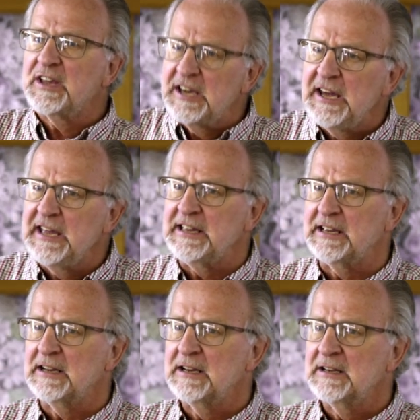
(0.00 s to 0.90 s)

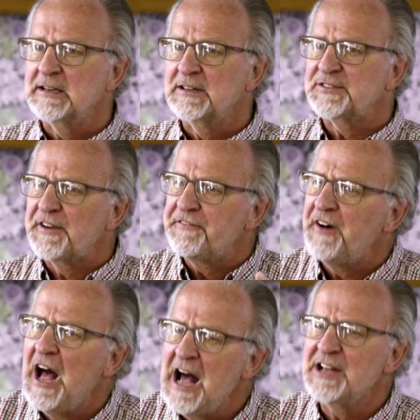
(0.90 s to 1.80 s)
king, the
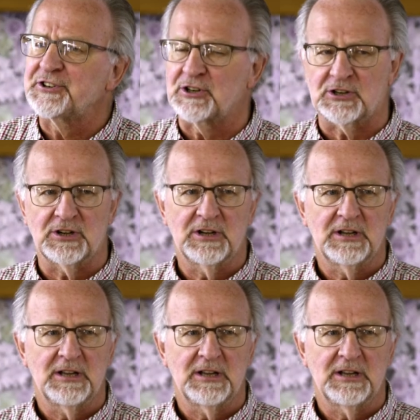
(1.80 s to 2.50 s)
father,